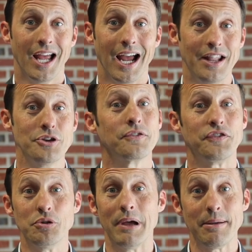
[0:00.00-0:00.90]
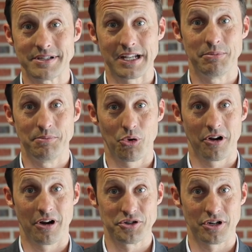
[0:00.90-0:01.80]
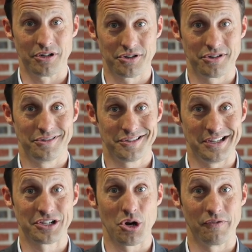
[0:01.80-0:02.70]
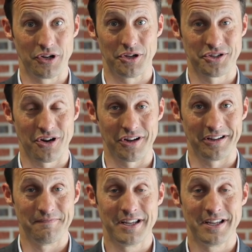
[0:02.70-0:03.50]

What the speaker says: And there's a few babies that have been born in our church since COVID all started.